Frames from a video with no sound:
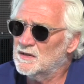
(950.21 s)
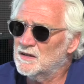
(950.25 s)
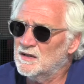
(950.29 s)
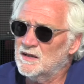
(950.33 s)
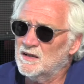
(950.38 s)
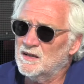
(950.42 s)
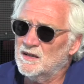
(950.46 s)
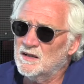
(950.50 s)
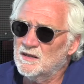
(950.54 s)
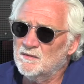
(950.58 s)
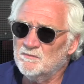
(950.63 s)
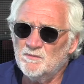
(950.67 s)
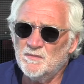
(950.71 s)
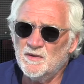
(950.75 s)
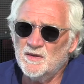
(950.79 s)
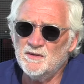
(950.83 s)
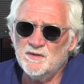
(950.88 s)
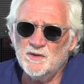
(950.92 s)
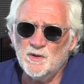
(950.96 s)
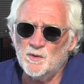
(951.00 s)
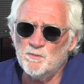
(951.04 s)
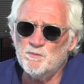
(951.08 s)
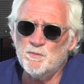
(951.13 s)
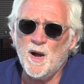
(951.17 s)
uh,
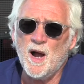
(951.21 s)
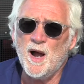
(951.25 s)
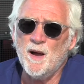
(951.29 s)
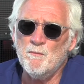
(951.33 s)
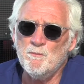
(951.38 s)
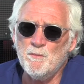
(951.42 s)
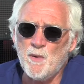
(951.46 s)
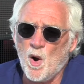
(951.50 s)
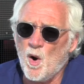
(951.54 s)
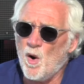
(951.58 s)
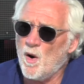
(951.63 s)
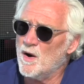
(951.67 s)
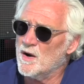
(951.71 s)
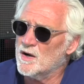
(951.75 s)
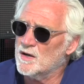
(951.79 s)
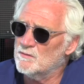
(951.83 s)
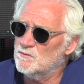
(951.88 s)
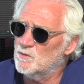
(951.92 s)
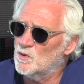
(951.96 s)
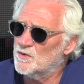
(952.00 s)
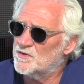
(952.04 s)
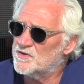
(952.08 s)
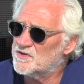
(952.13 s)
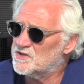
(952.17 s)
you're
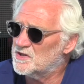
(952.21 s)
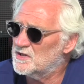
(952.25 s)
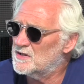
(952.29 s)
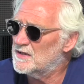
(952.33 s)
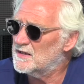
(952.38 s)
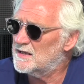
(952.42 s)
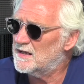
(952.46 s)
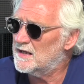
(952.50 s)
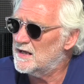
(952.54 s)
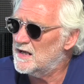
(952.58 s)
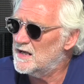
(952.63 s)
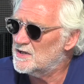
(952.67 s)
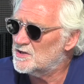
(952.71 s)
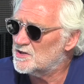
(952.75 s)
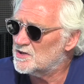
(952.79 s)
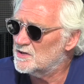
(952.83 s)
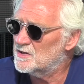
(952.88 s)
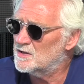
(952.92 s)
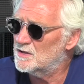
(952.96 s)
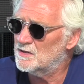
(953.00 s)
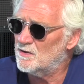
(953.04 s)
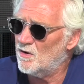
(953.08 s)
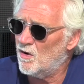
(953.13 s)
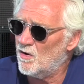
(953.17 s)
bombarded with
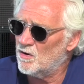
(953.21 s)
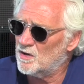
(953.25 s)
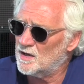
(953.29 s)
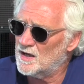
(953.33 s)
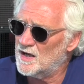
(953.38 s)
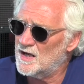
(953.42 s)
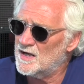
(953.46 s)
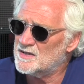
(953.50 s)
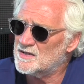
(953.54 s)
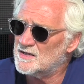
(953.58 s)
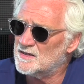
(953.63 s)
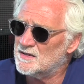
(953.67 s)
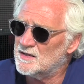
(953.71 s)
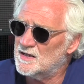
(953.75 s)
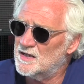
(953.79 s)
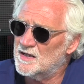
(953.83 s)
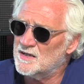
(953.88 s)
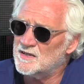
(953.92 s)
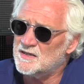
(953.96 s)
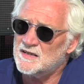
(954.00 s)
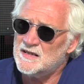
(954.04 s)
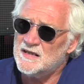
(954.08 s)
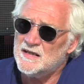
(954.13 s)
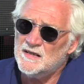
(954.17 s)
syndication and all kinds of
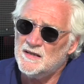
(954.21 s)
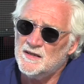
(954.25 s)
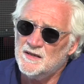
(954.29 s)
things.